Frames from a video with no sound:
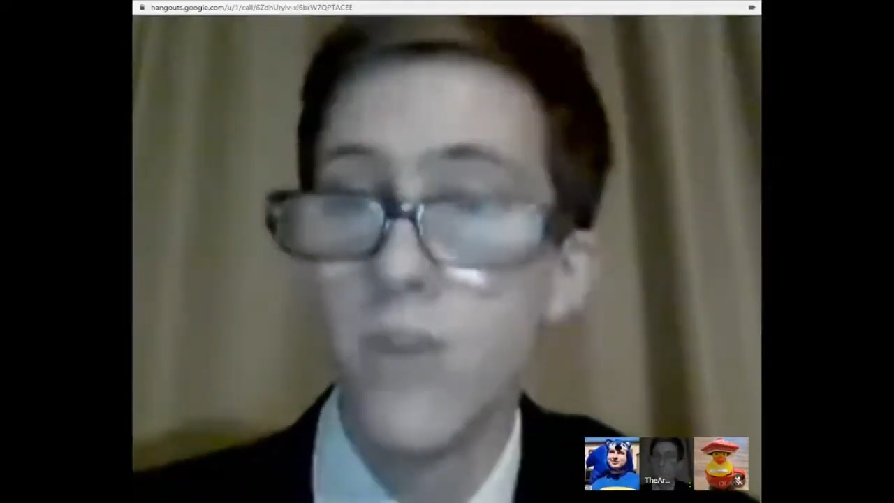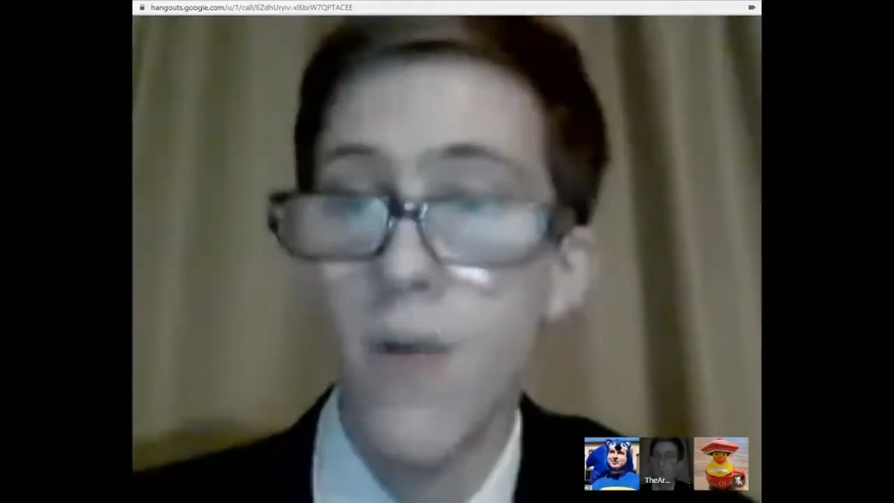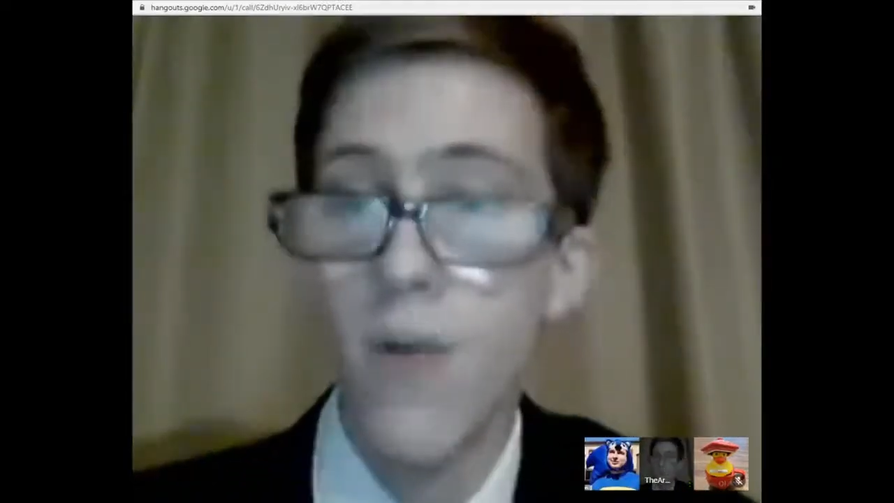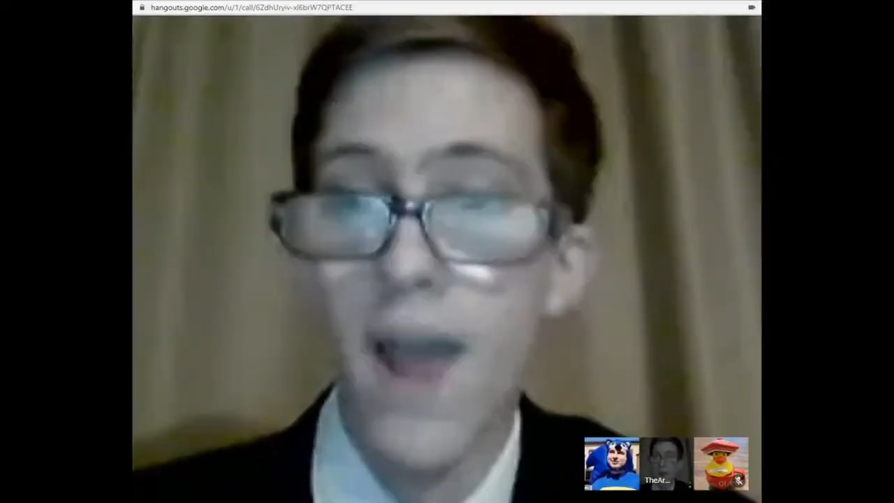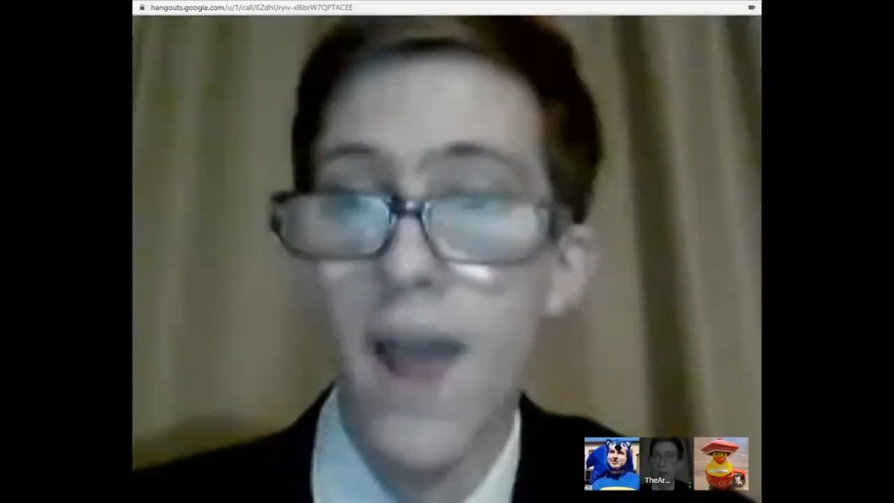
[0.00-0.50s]

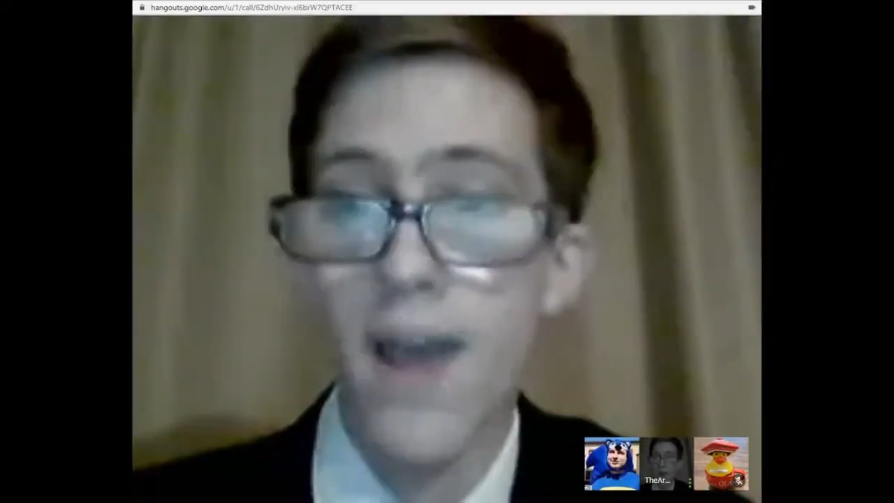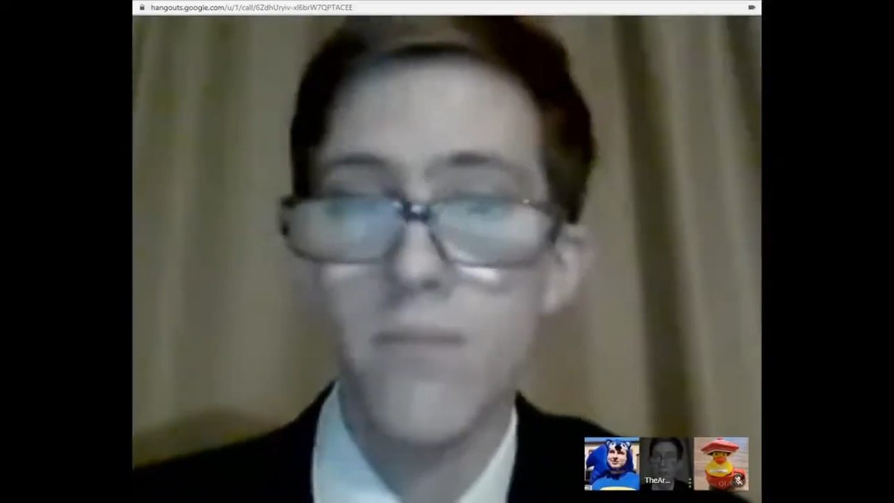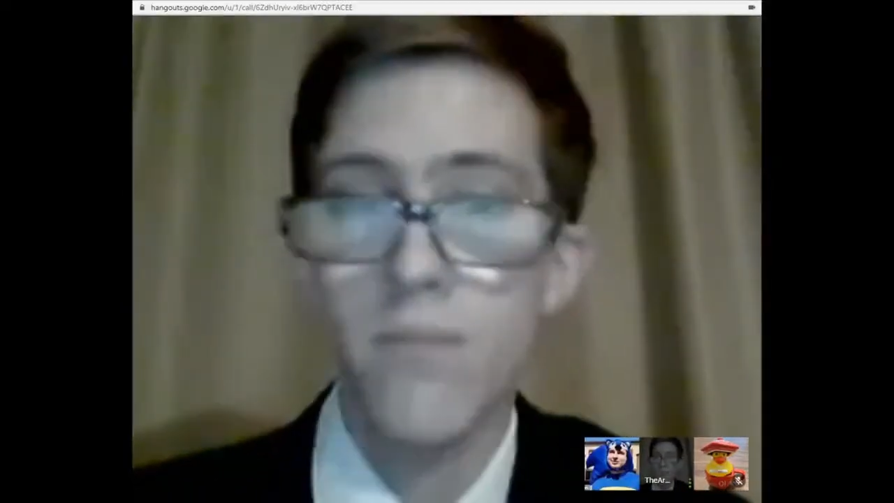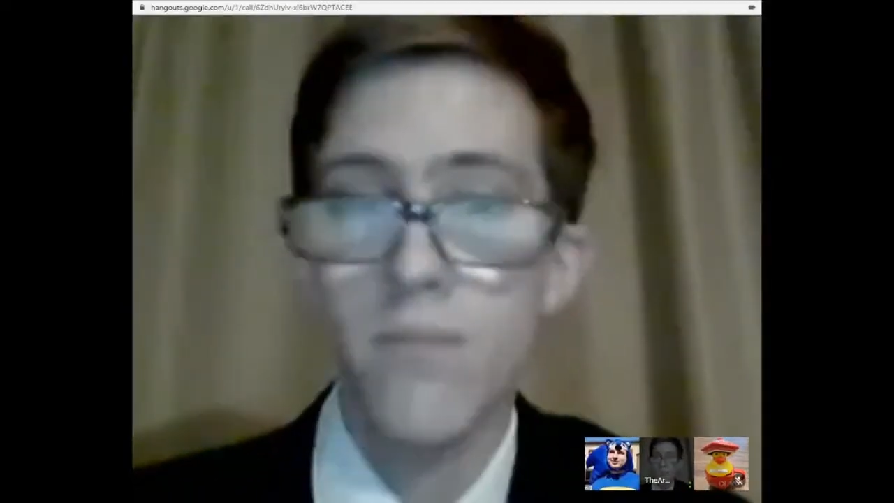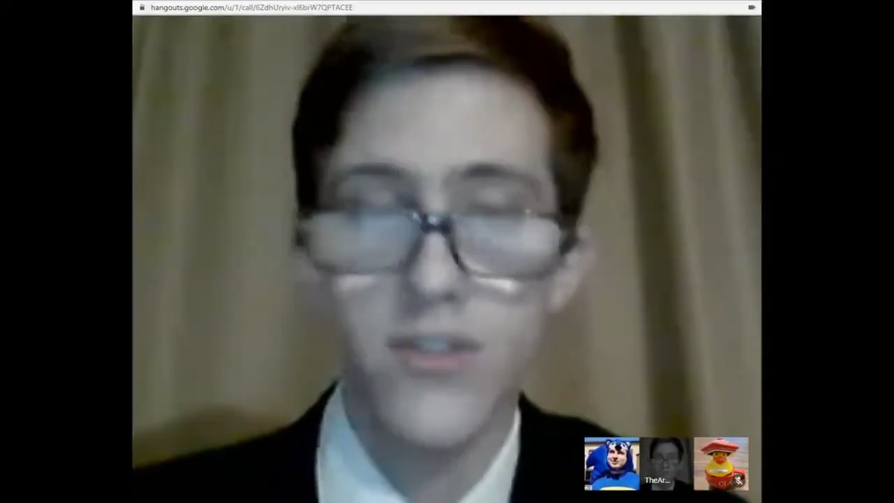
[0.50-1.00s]
you
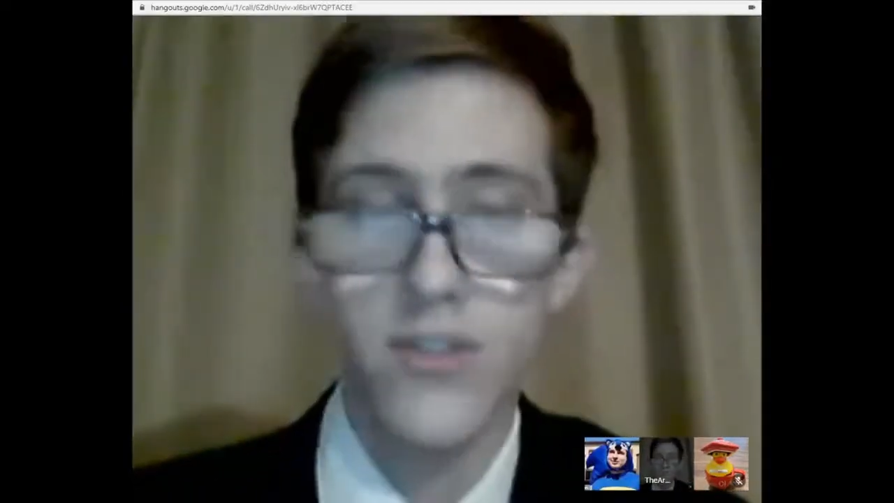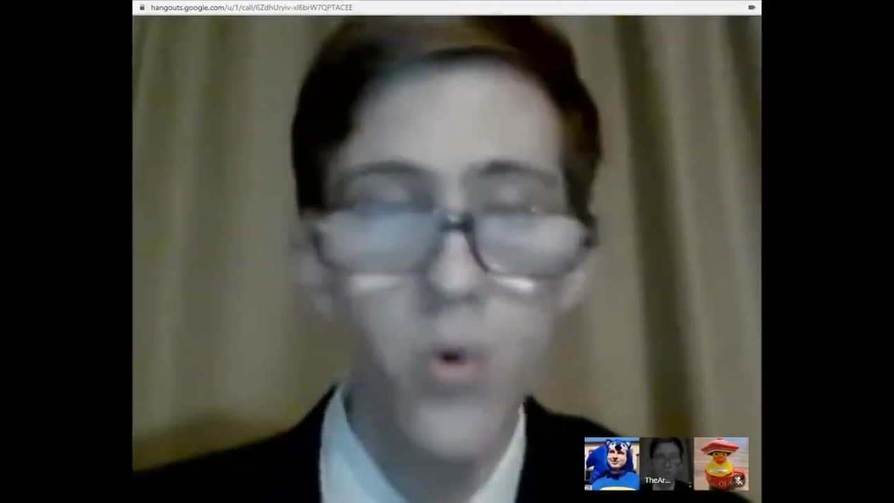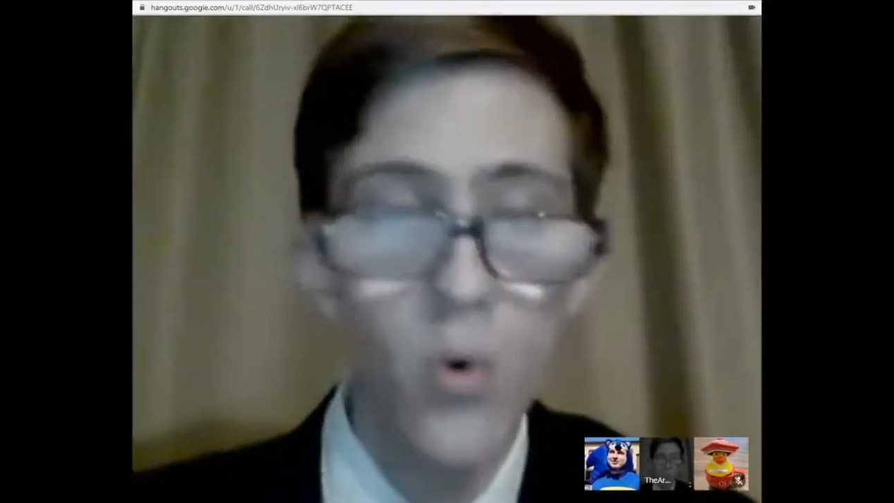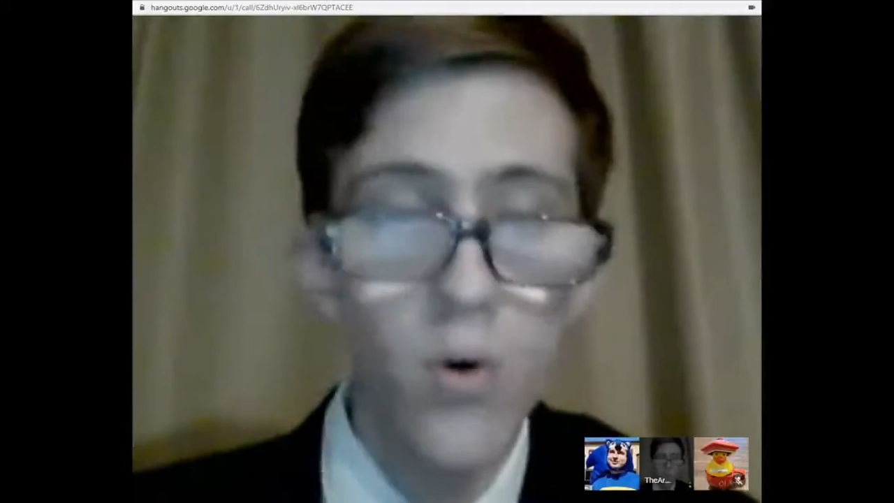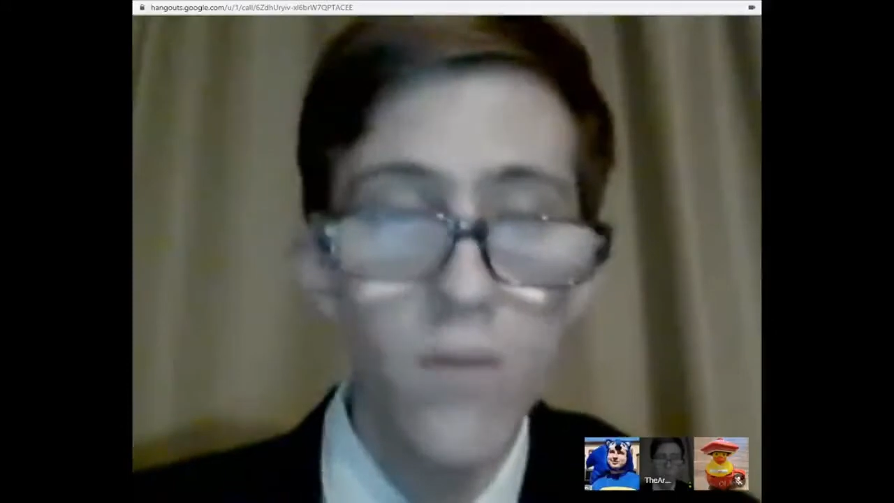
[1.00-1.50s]
add plus
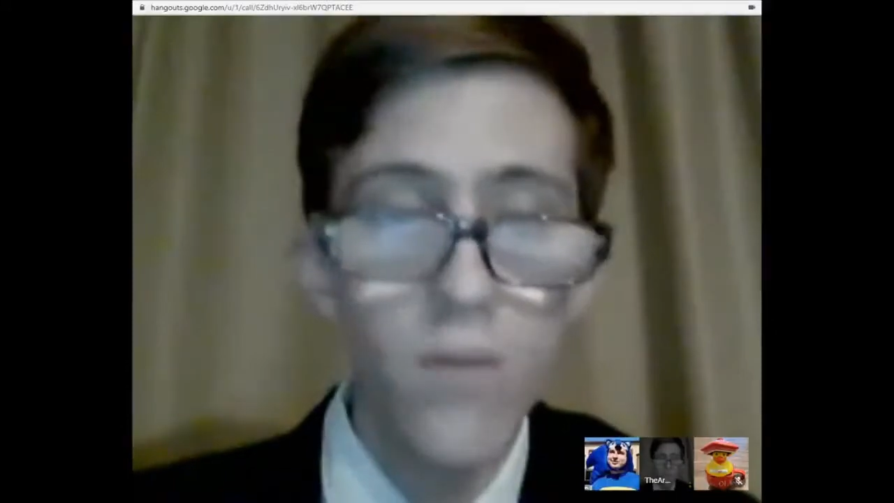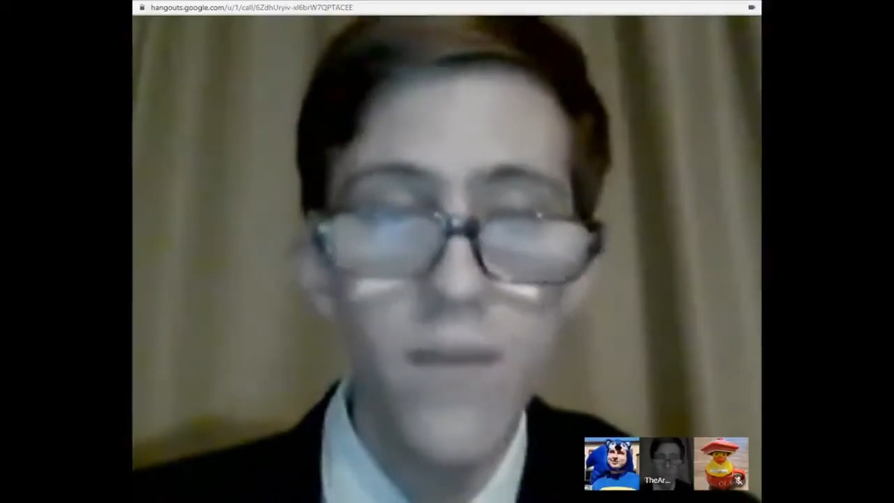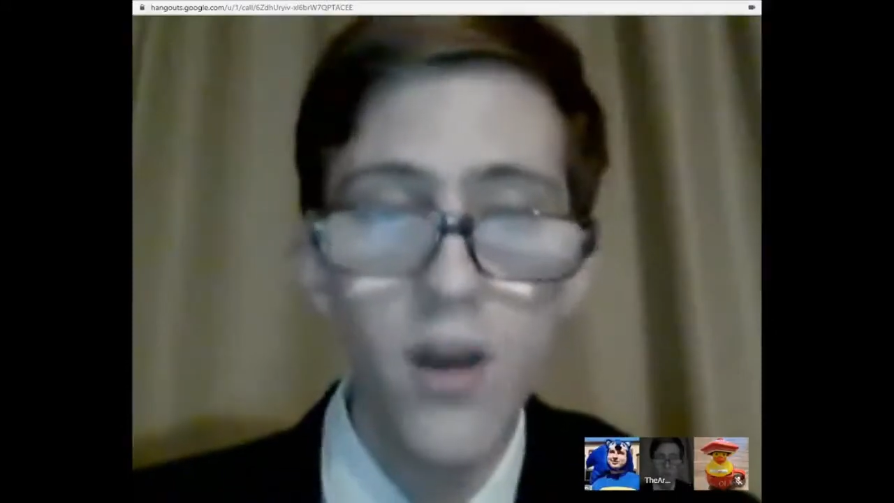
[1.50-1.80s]
cool.